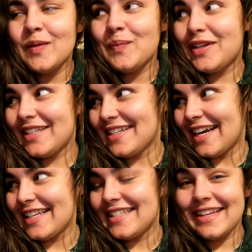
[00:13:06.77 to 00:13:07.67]
But it's
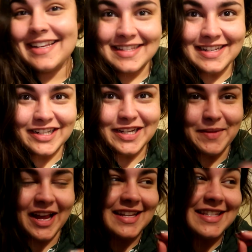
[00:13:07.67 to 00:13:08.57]
nice. It's Sarah J.
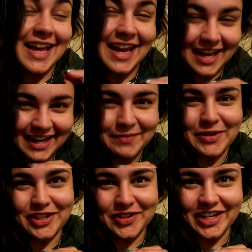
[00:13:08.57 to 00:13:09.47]
Maas and I am
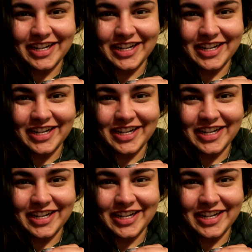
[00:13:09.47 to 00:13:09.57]
enjoying